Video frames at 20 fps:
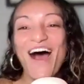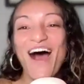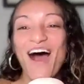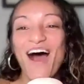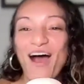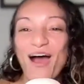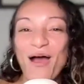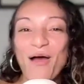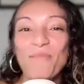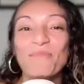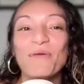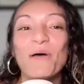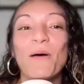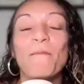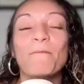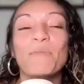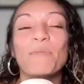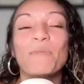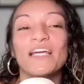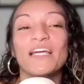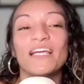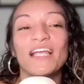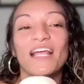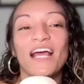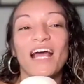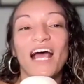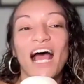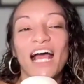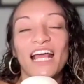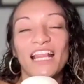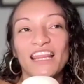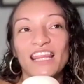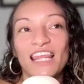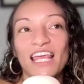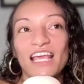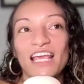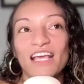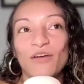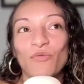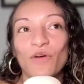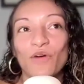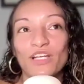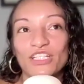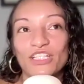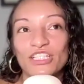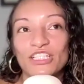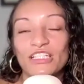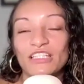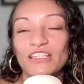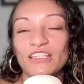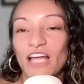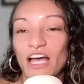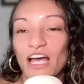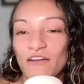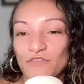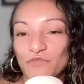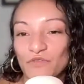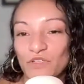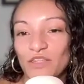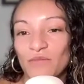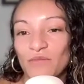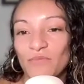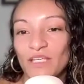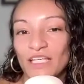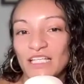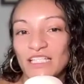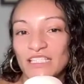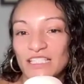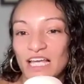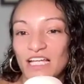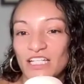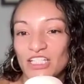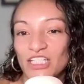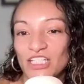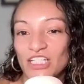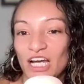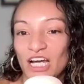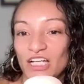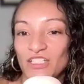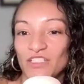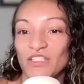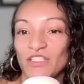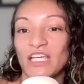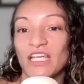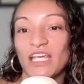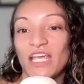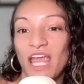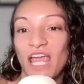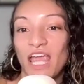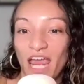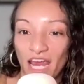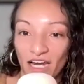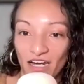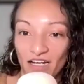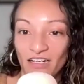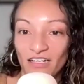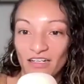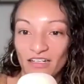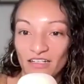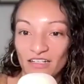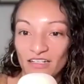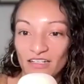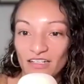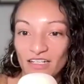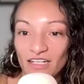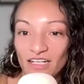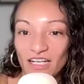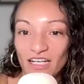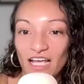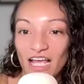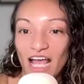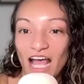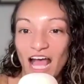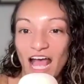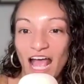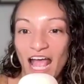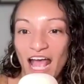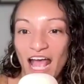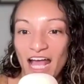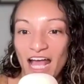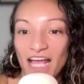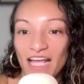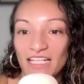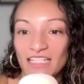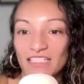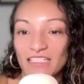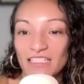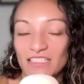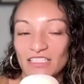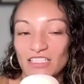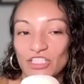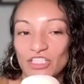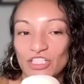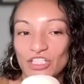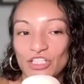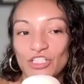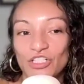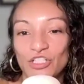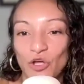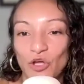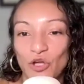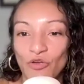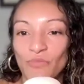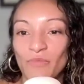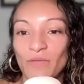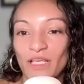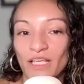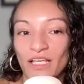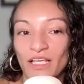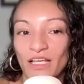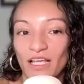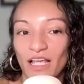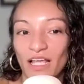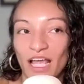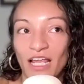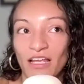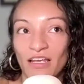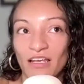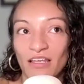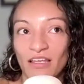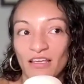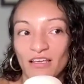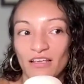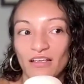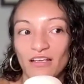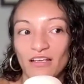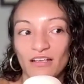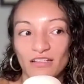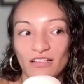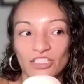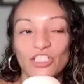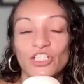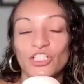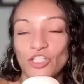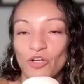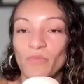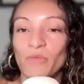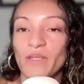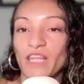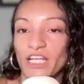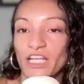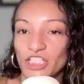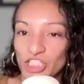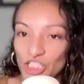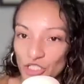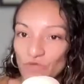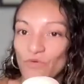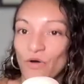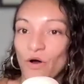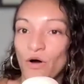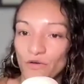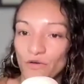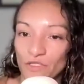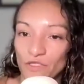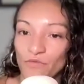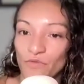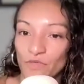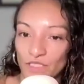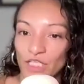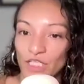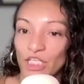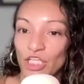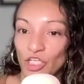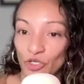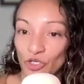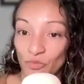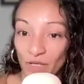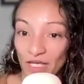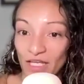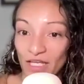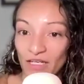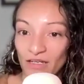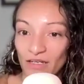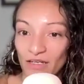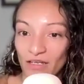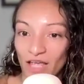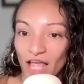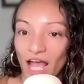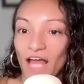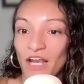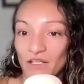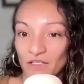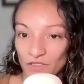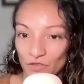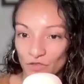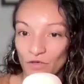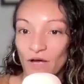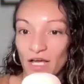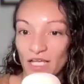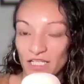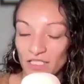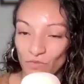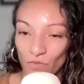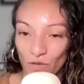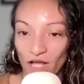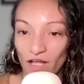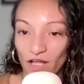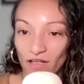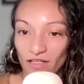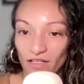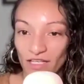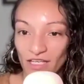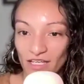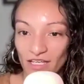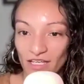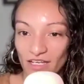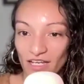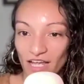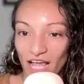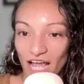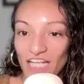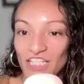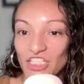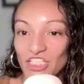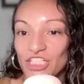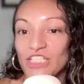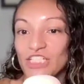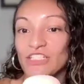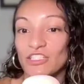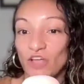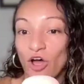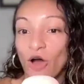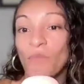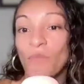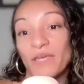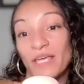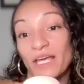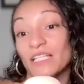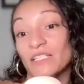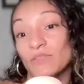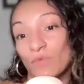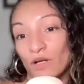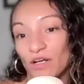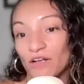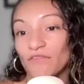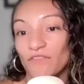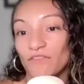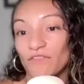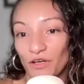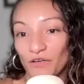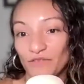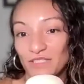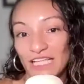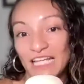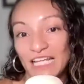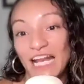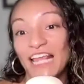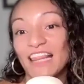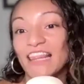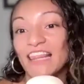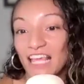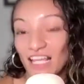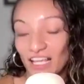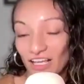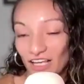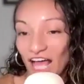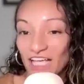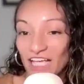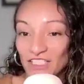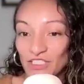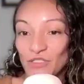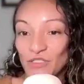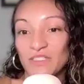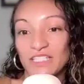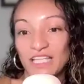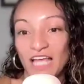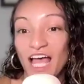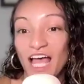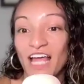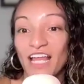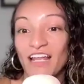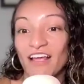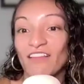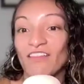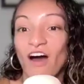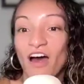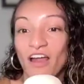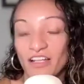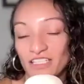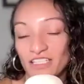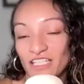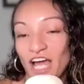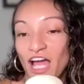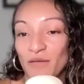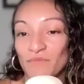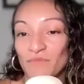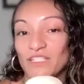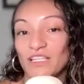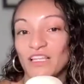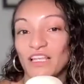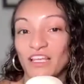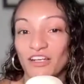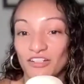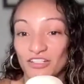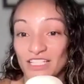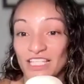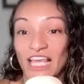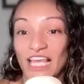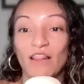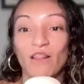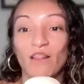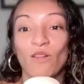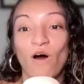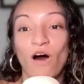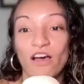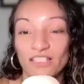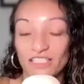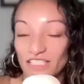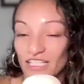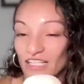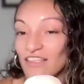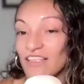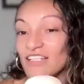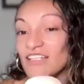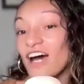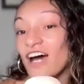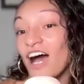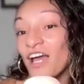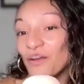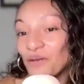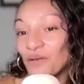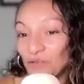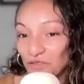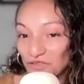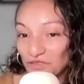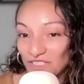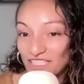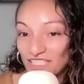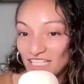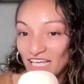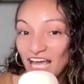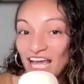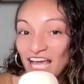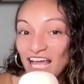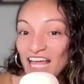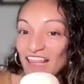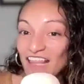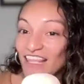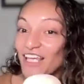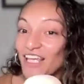um, but I think what she left with me is that she actually cared, and she showed me that she also was a human and a soul as well. And she saw me as one of those. And I think, as you said, a lot of times leaders get lost in the titles. They